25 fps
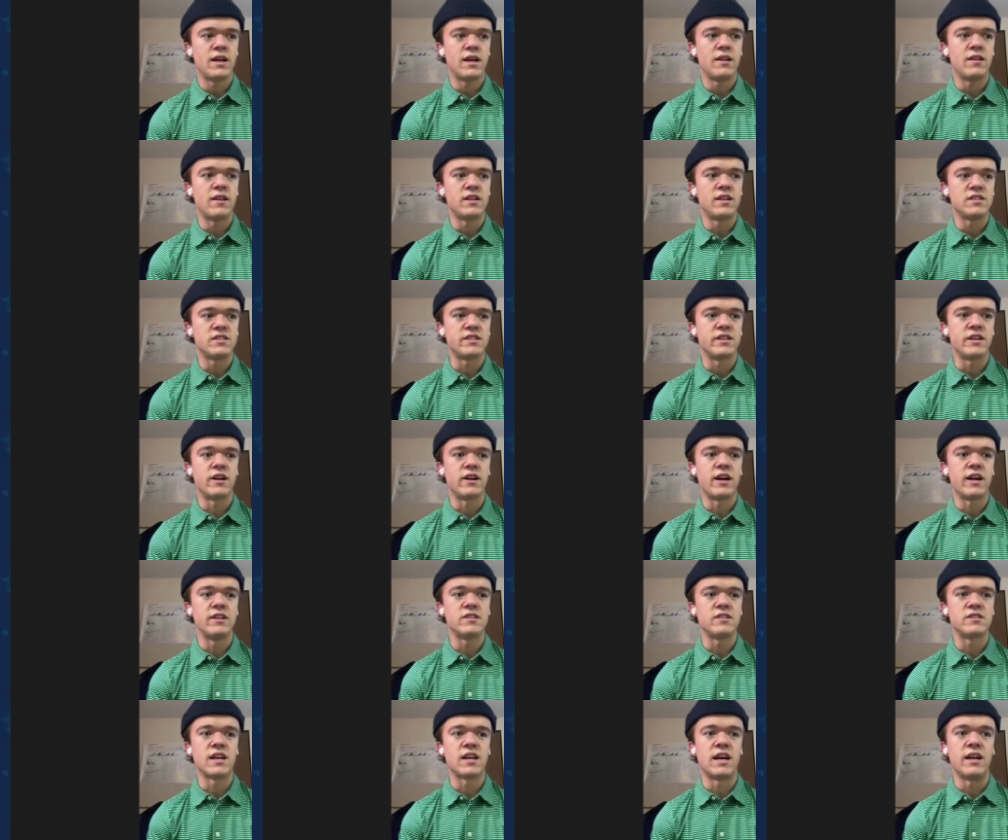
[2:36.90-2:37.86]
and this year
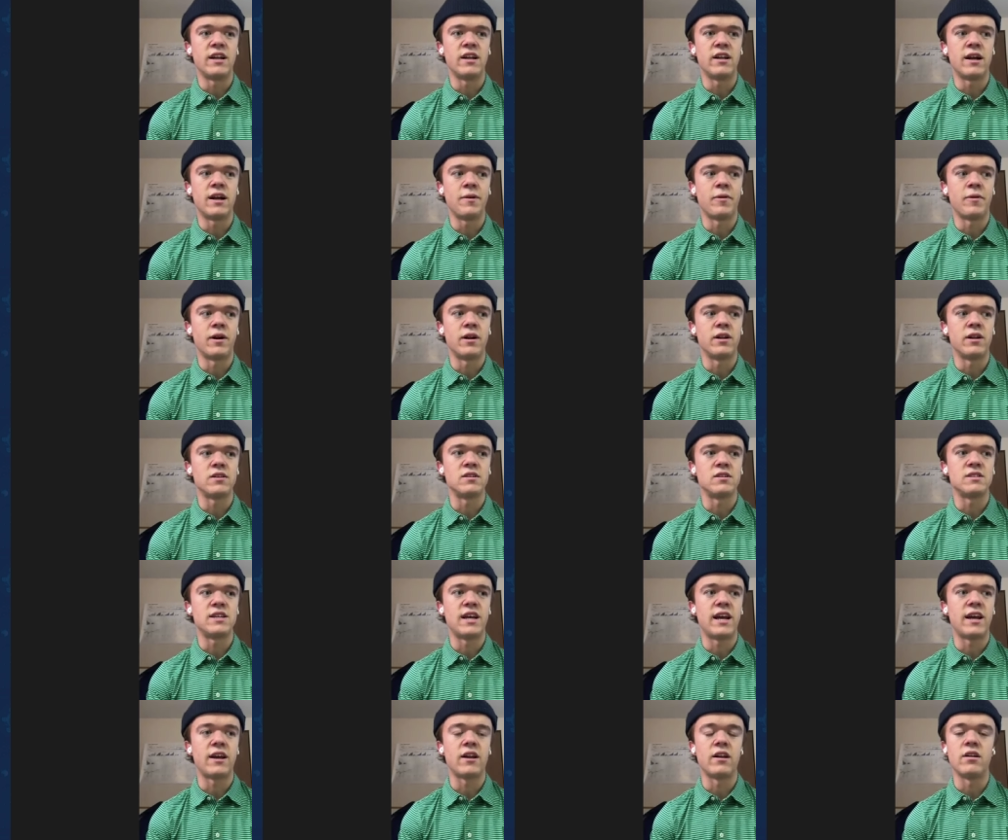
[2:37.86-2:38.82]
I decided I wanted to
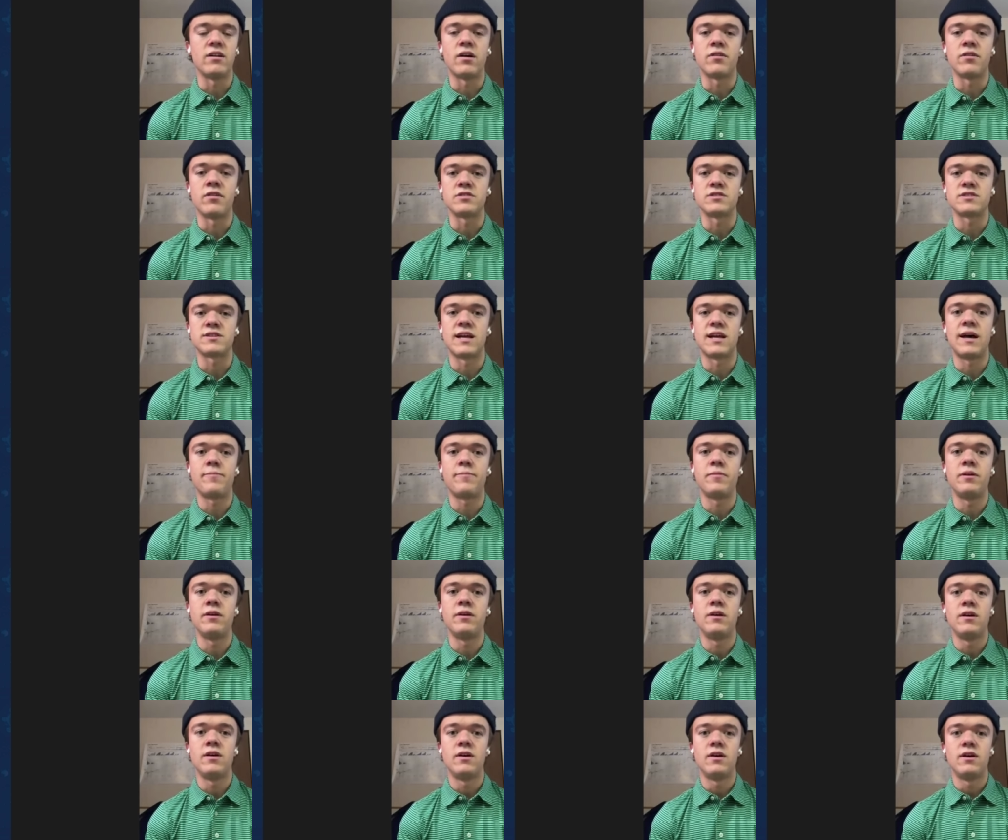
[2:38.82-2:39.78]
take it another step
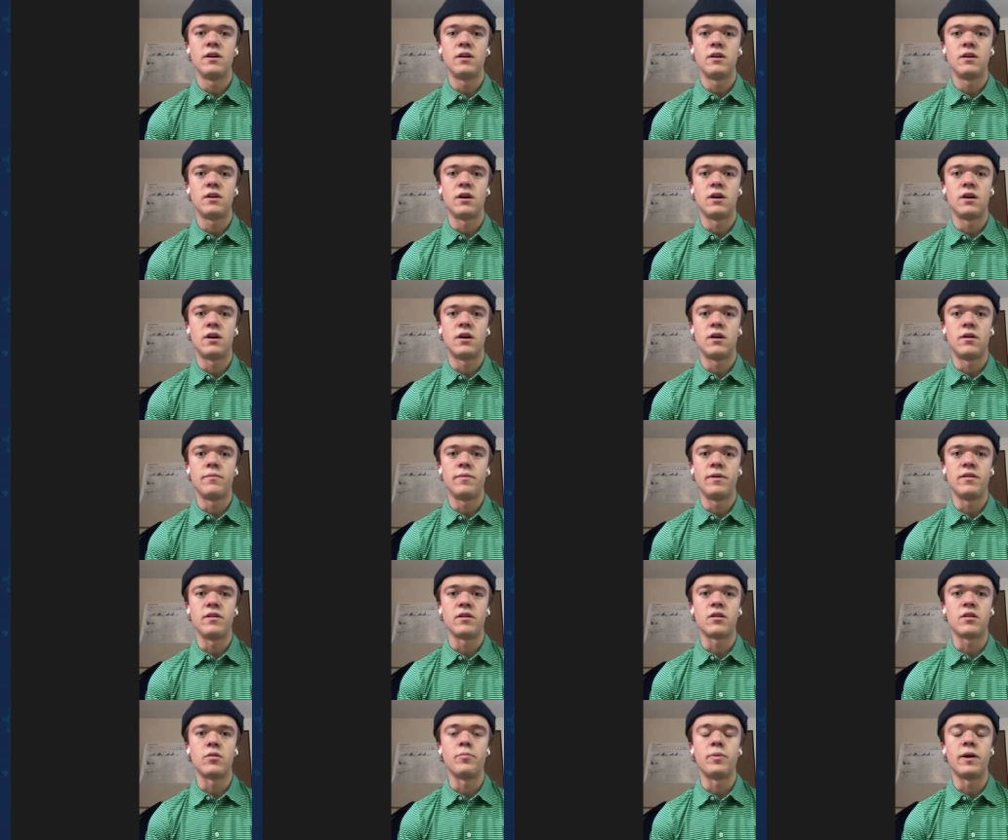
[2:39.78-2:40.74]
um
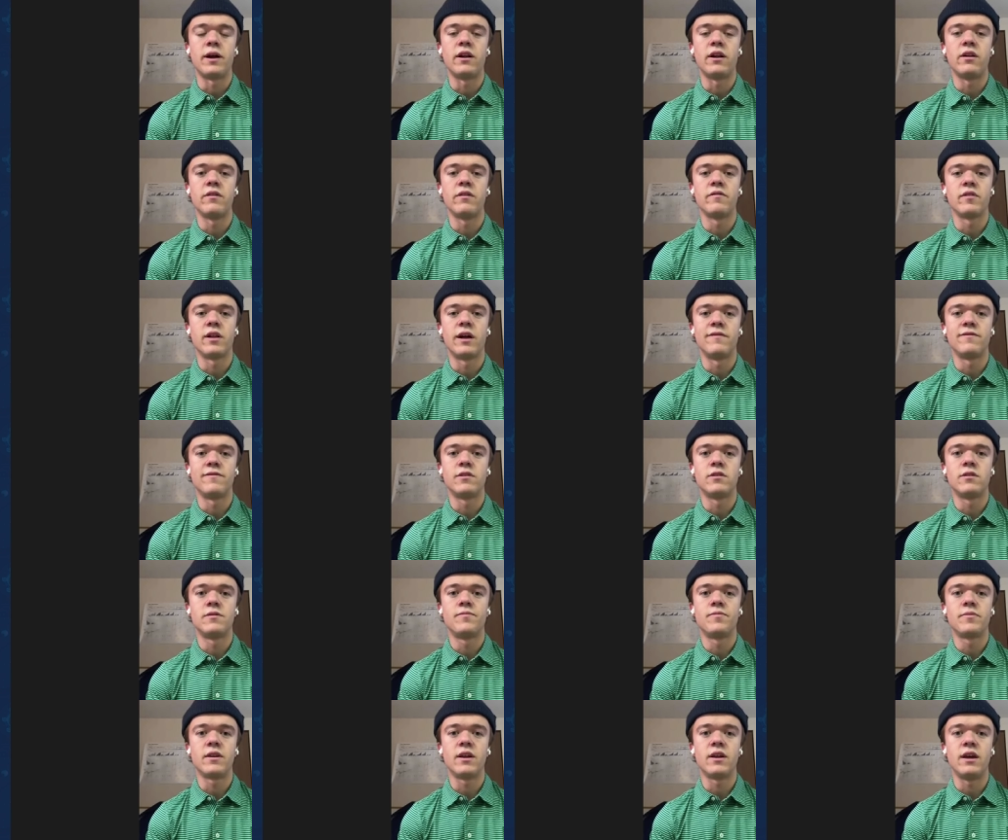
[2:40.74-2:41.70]
in the competitive
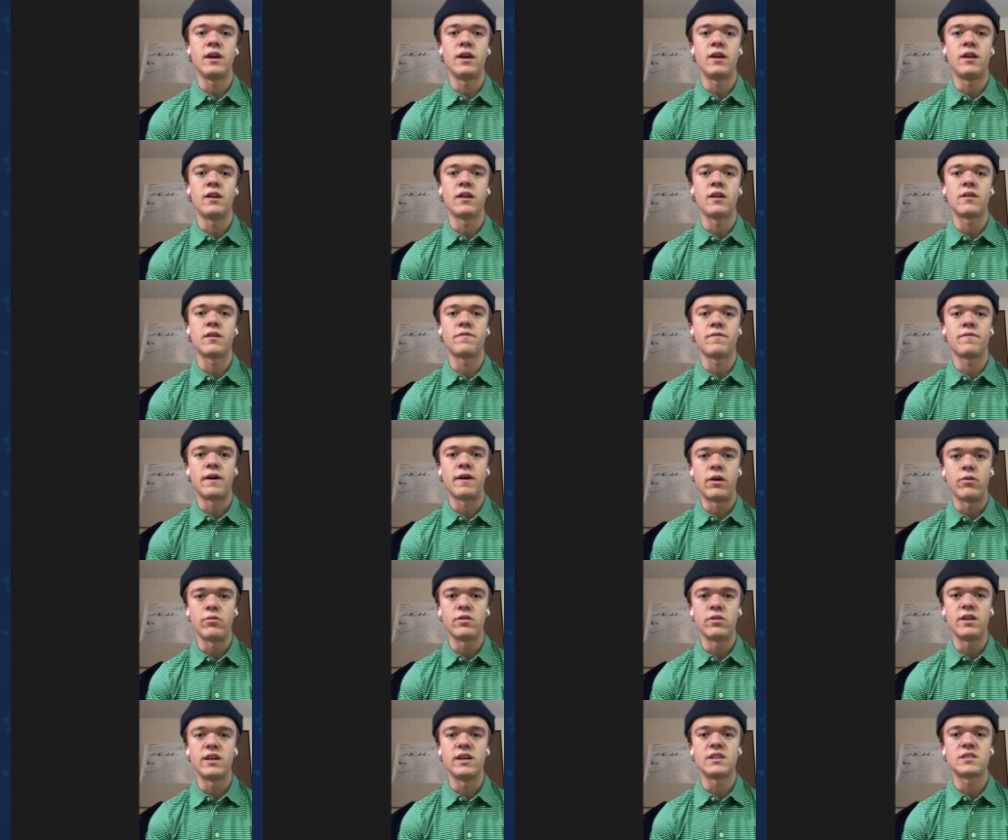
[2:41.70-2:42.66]
level and
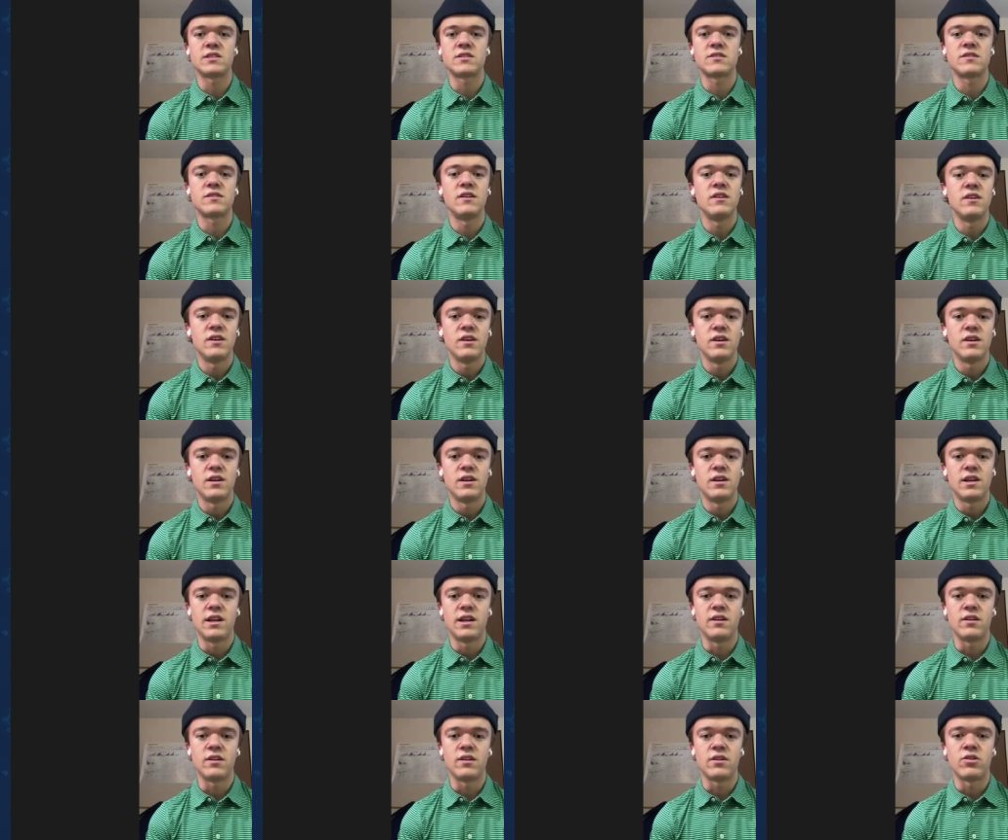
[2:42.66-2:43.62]
found this
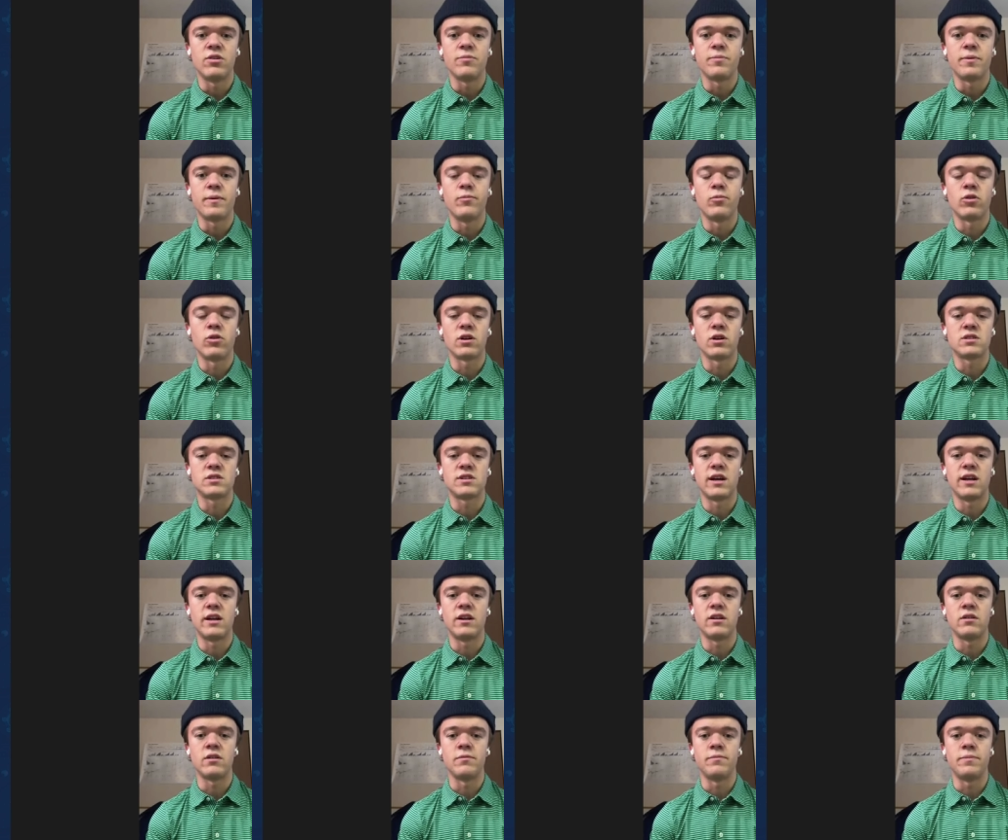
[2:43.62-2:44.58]
and couldn't be more
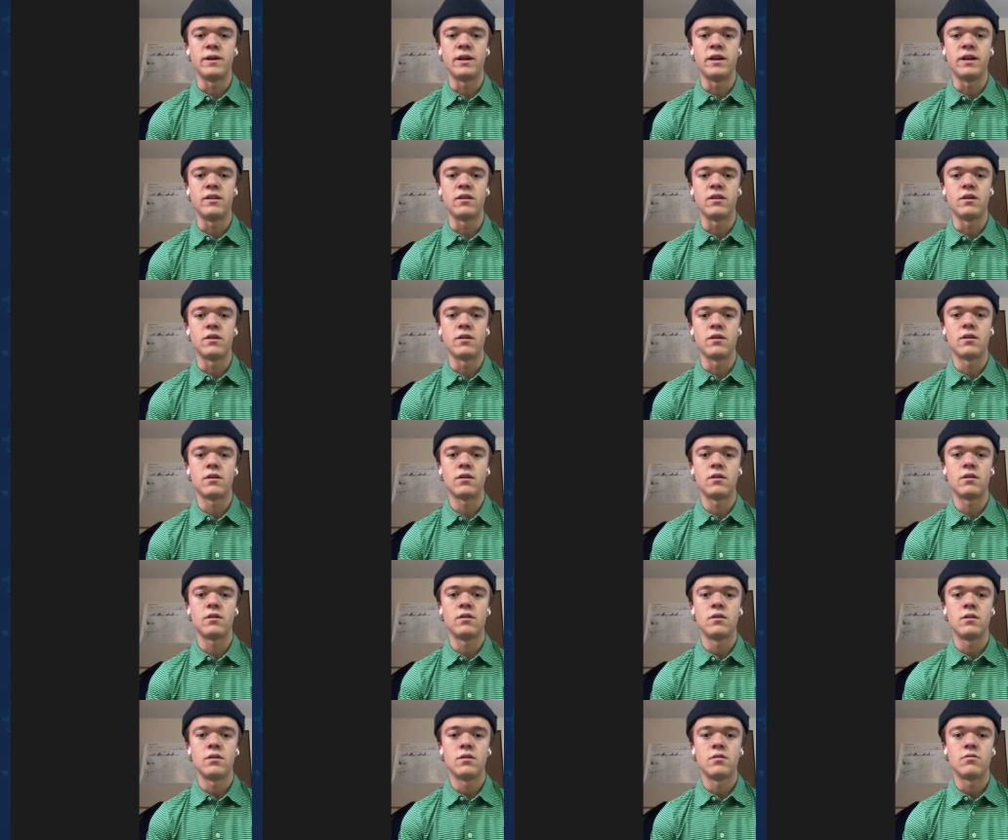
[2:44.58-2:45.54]
excited to be in
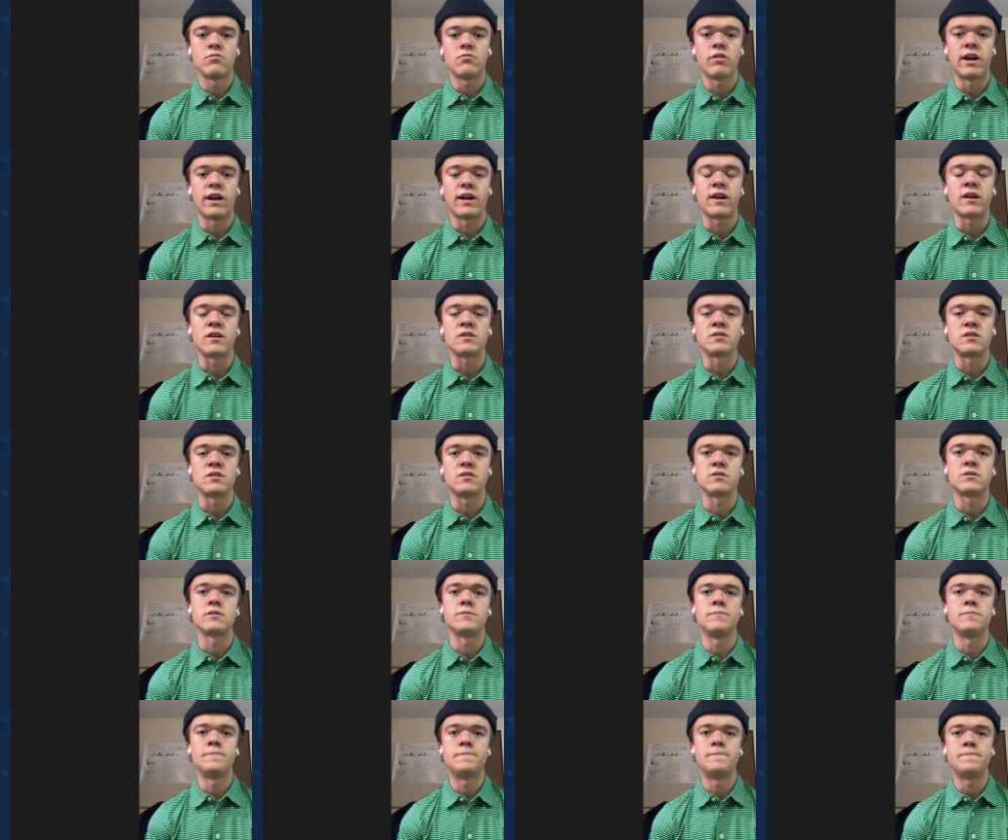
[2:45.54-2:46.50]
the ranking
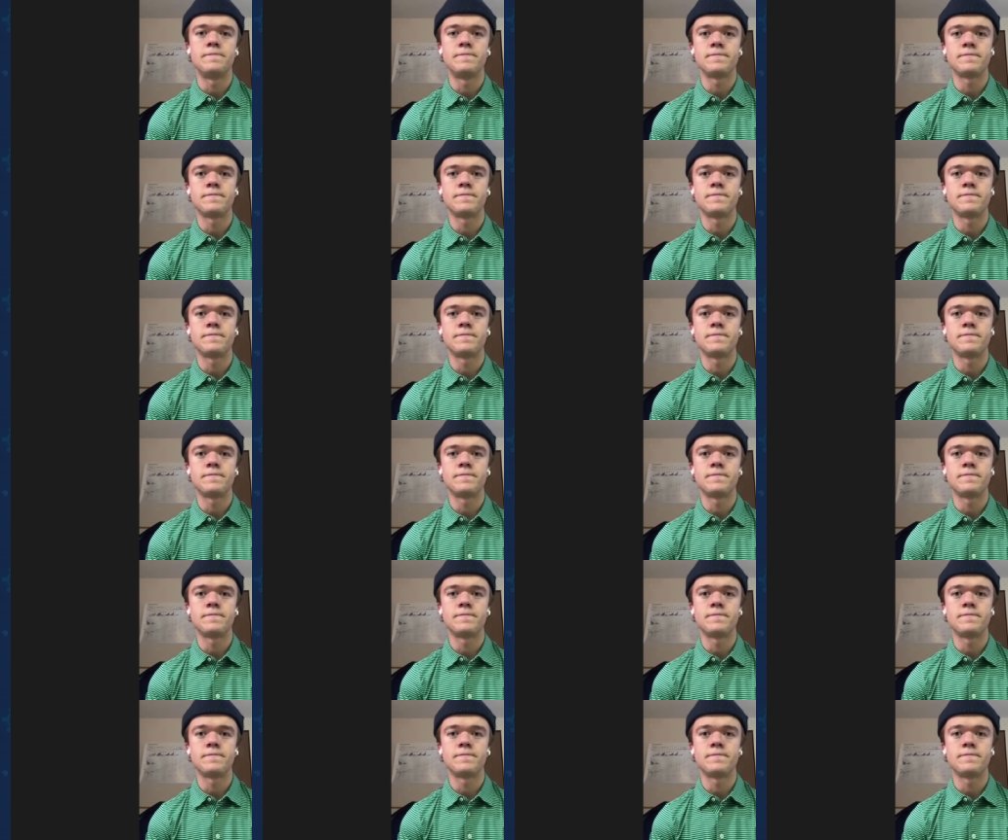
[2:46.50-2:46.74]
system.